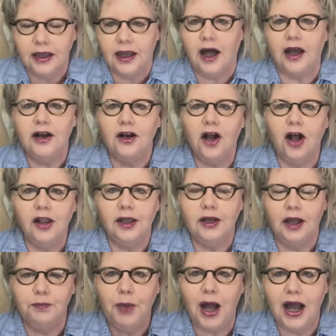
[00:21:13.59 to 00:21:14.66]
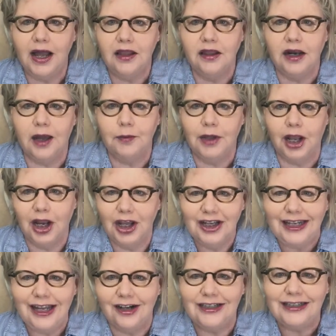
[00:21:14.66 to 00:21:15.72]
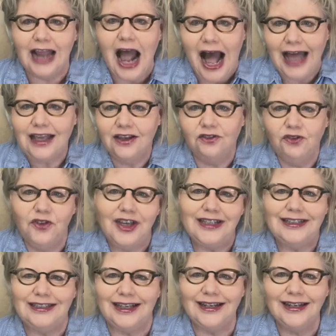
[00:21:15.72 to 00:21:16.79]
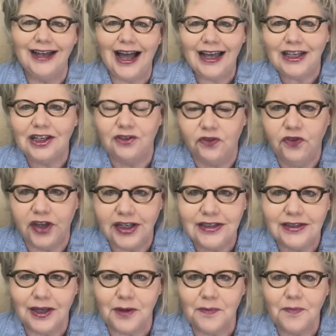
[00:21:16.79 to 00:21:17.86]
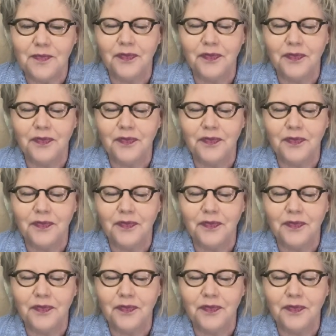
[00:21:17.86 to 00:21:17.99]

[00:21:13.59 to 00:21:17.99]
got it all in a pile, and I looked at her and said, "I can fix it, I can fix it."